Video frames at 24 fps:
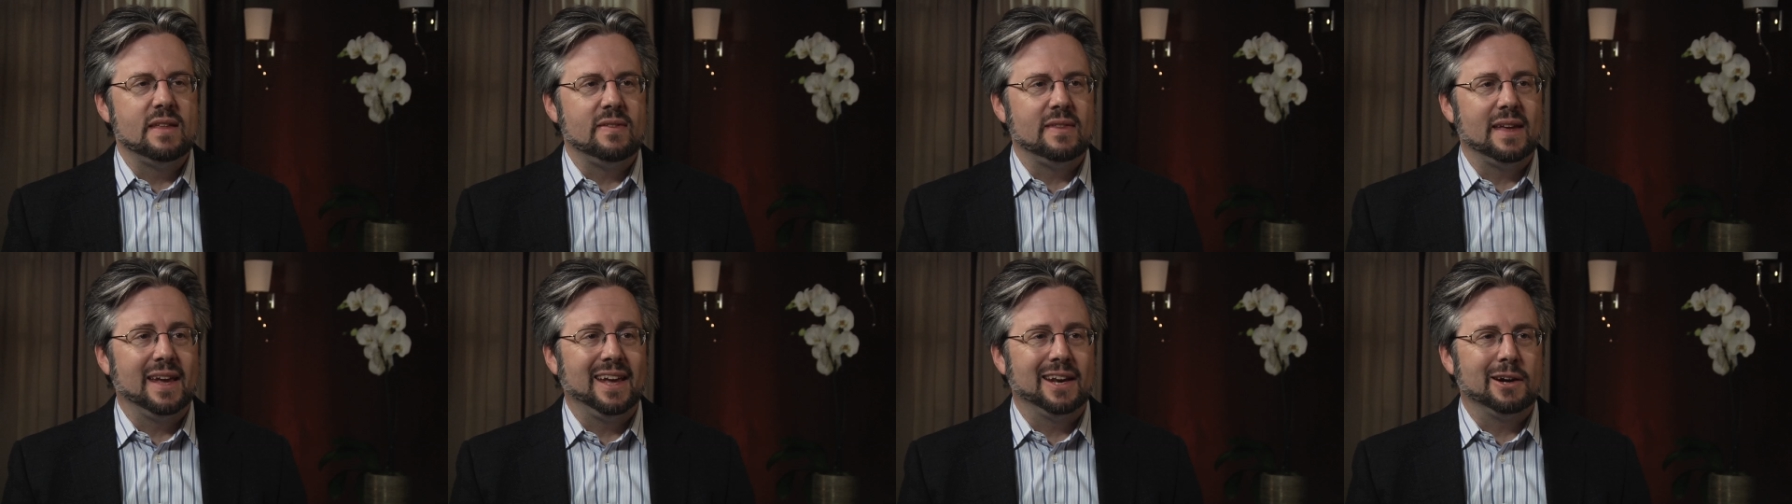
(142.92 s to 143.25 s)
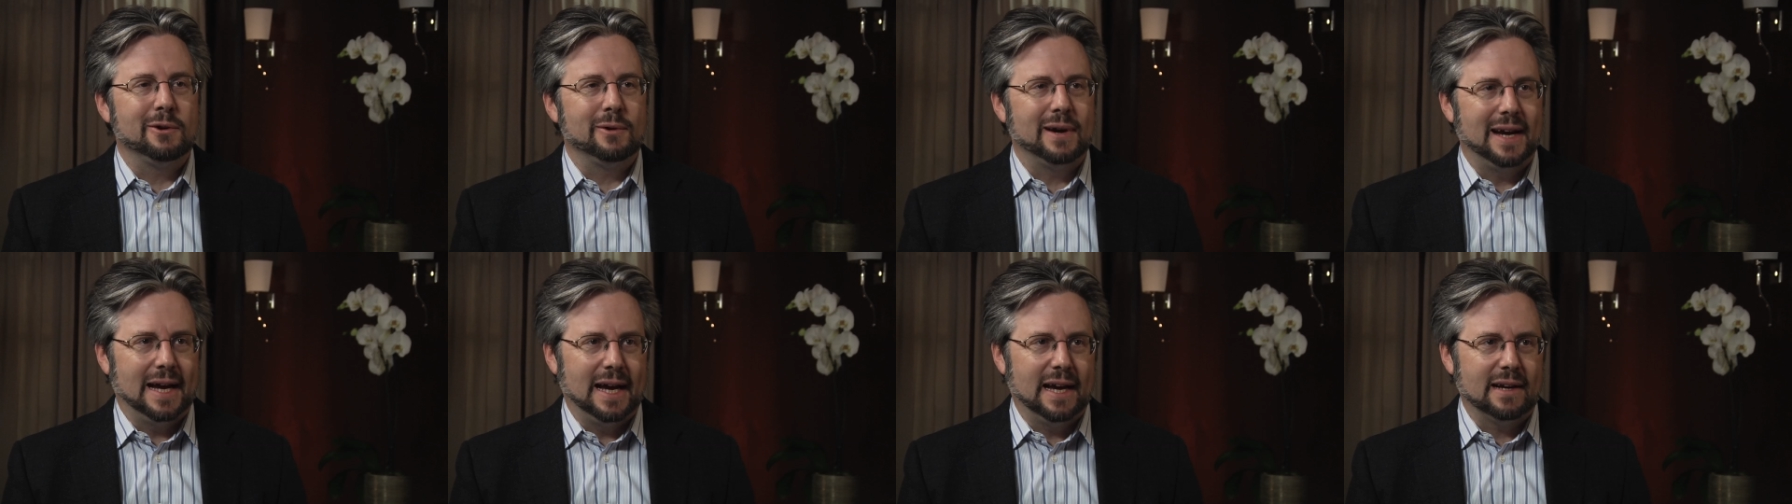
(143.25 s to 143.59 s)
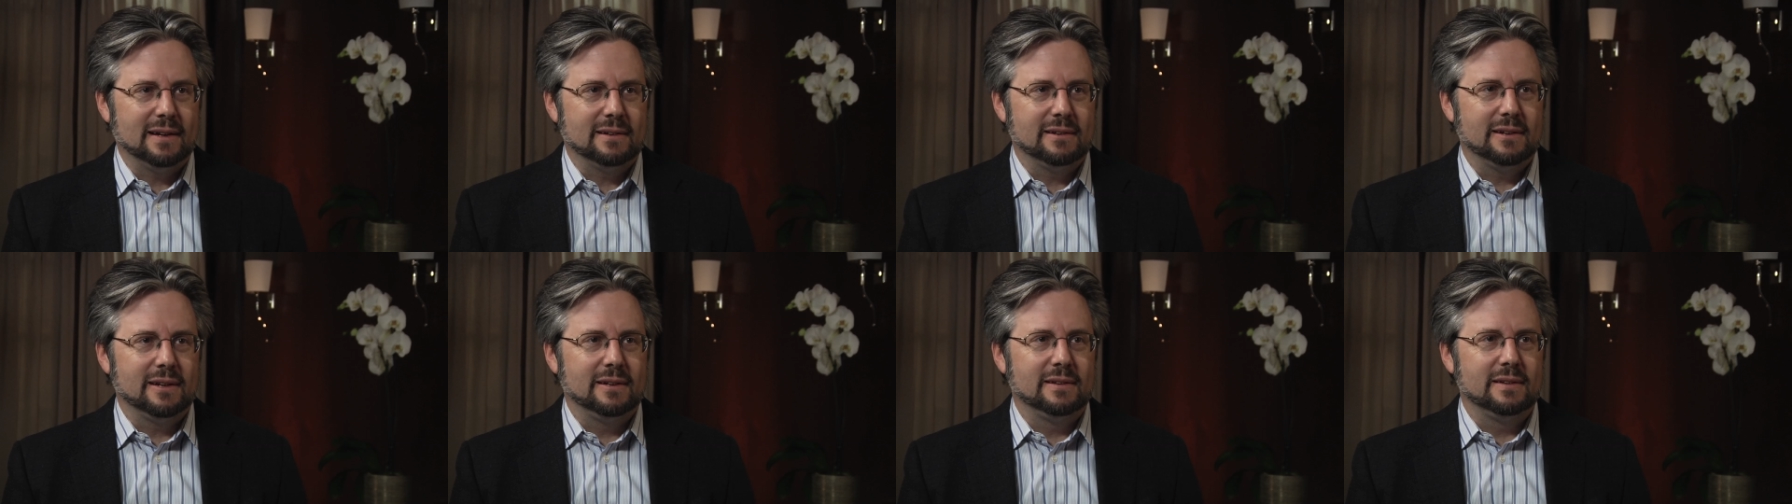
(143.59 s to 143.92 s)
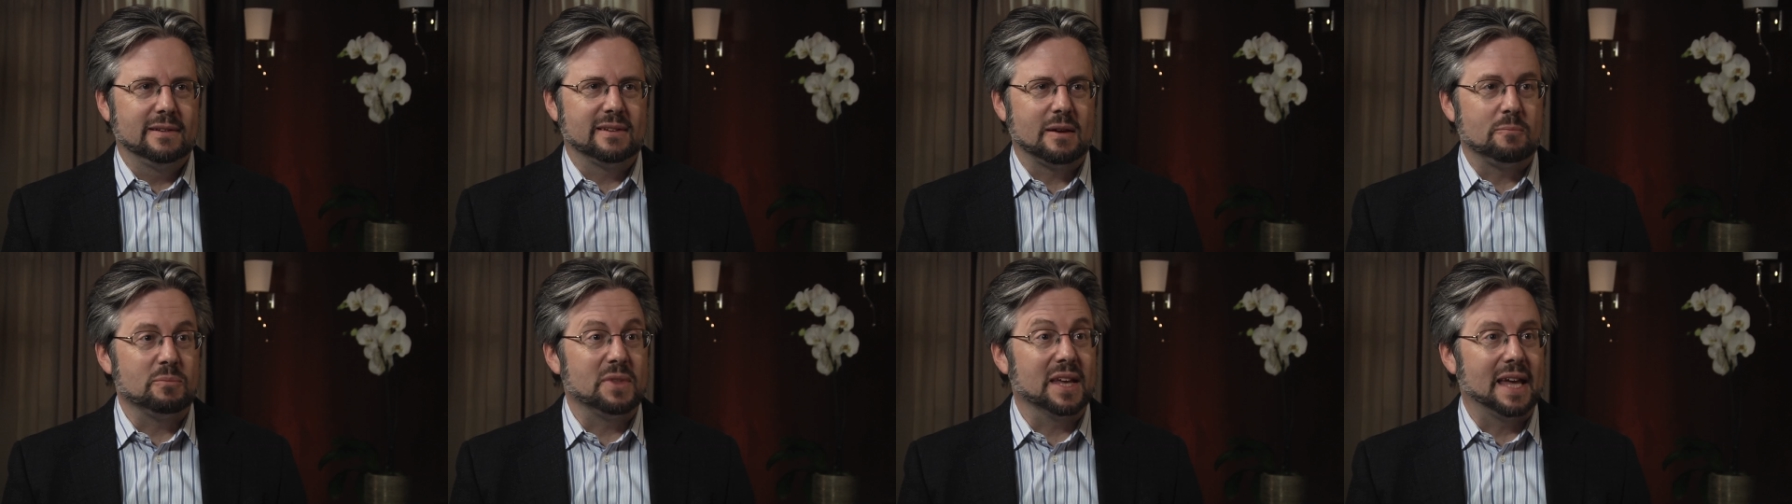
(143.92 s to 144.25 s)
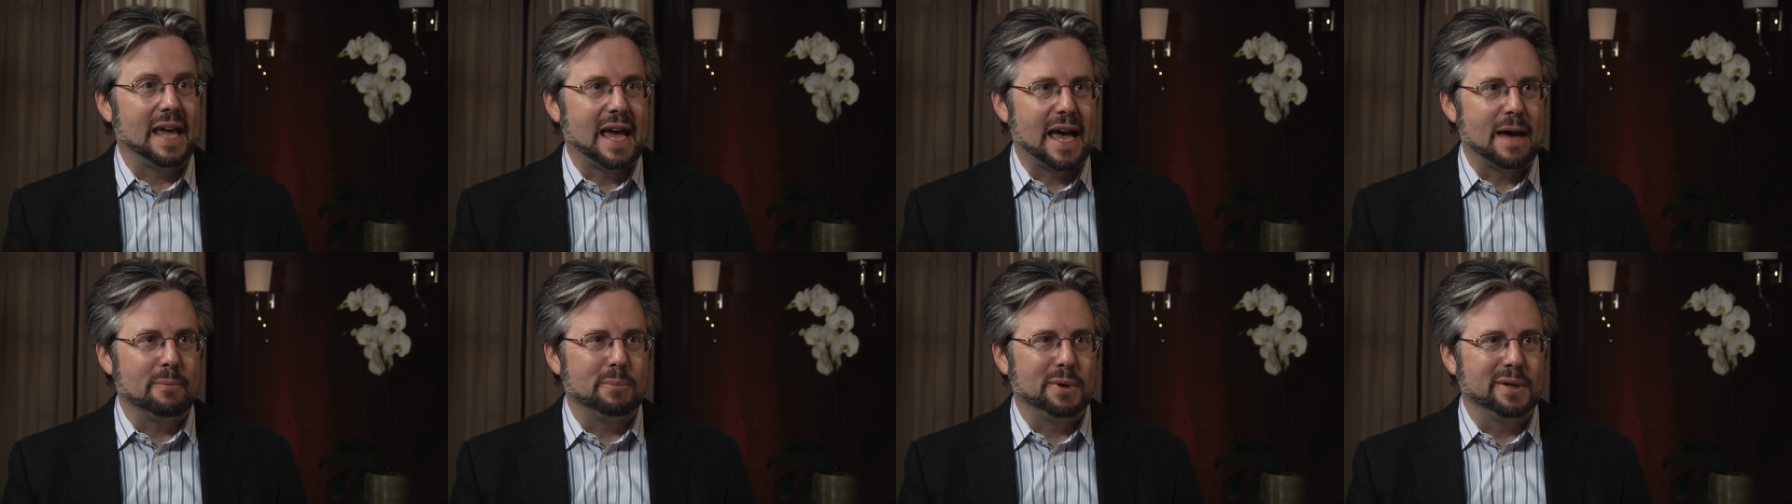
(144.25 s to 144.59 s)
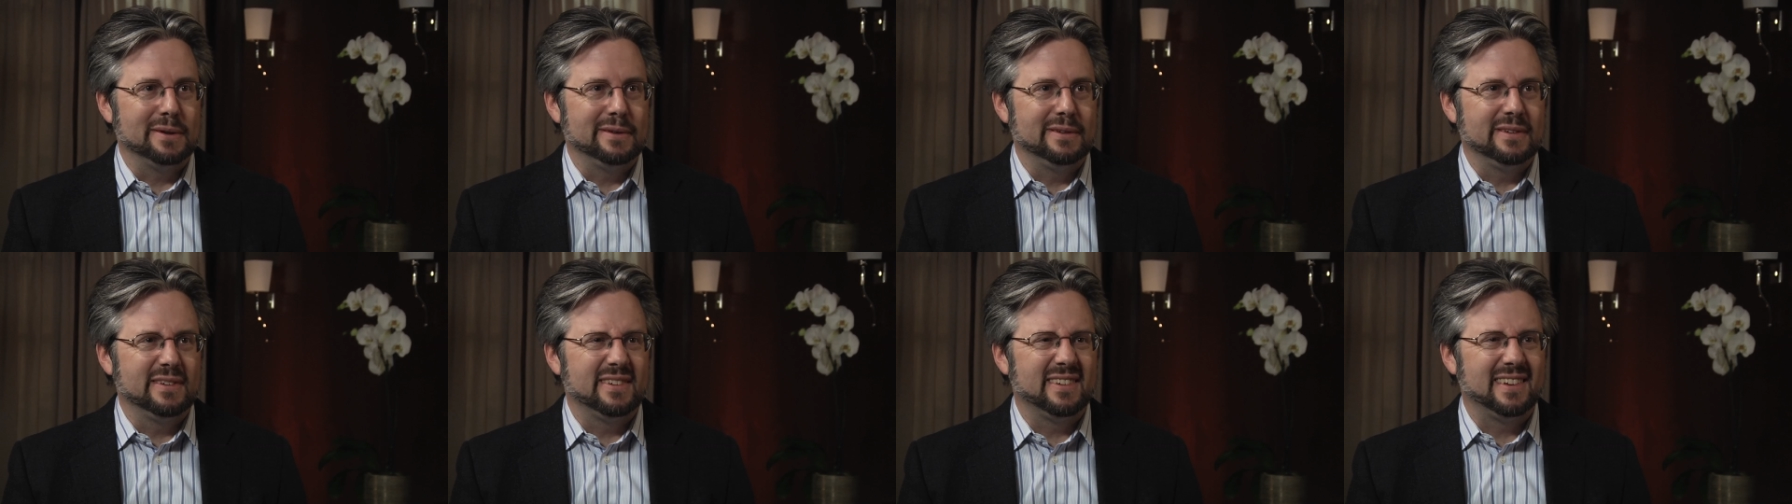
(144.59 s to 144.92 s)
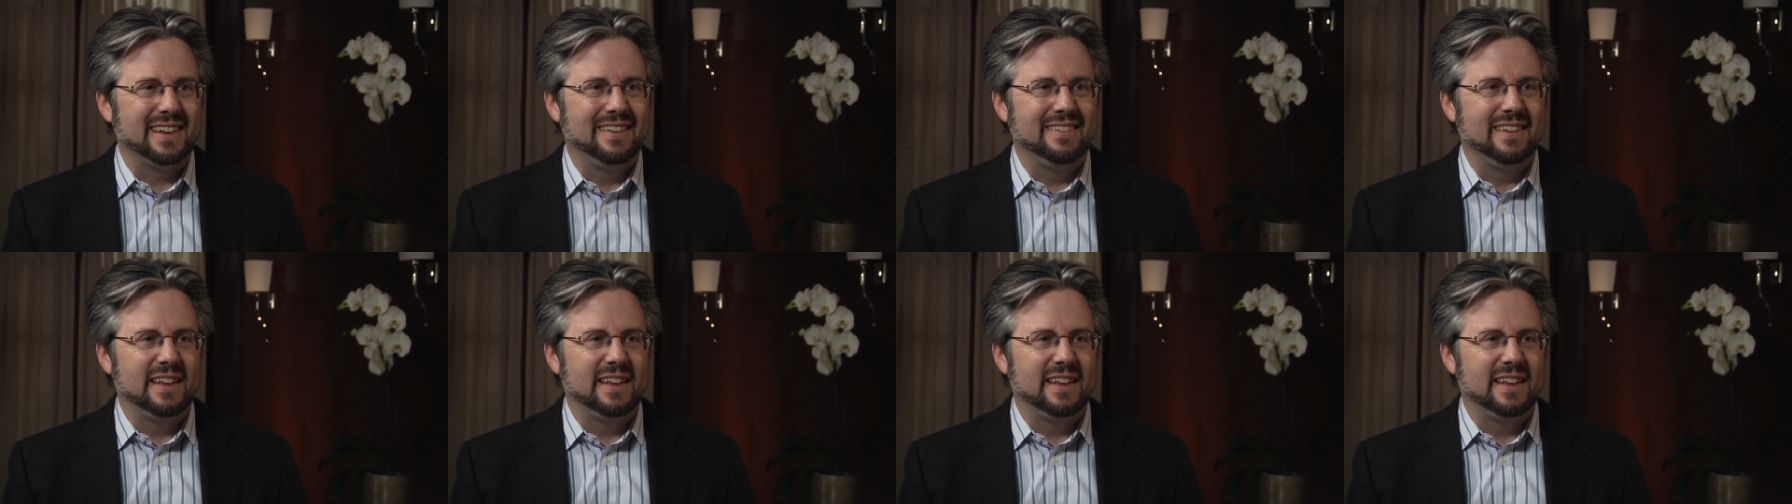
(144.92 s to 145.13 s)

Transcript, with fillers: And then they interact and something happens